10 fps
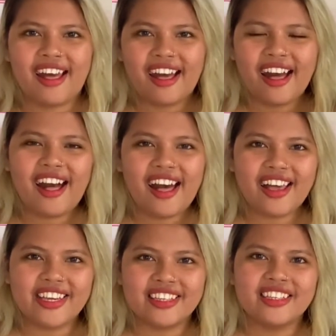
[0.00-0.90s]

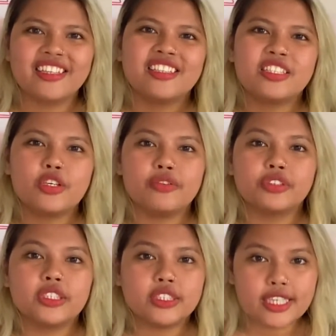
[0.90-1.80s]
Hi! So for
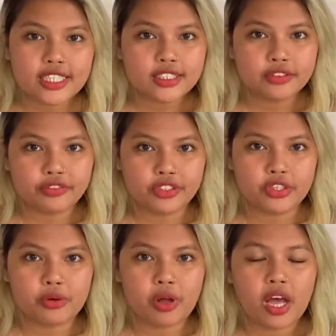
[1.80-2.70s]
today's
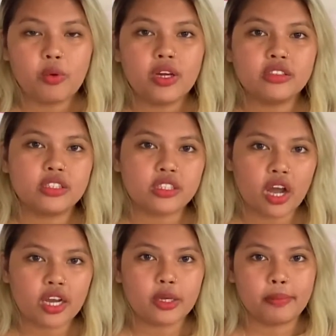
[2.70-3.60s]
video, I want to
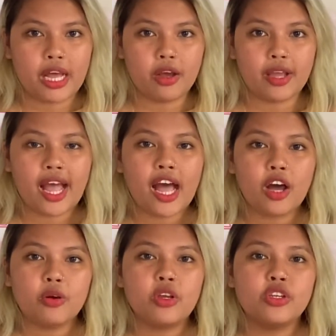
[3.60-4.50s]
talk about
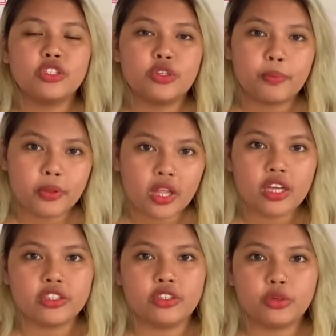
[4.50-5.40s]
how to
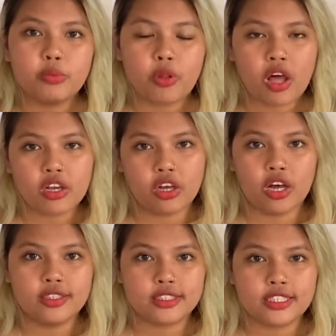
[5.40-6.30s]
plan your blog
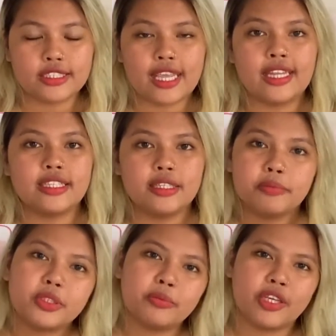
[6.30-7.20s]
content and
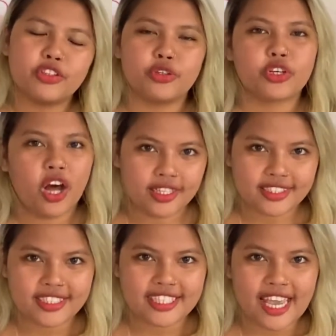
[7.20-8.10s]
implement your
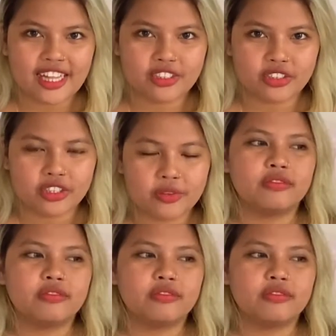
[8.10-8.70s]
content calendar.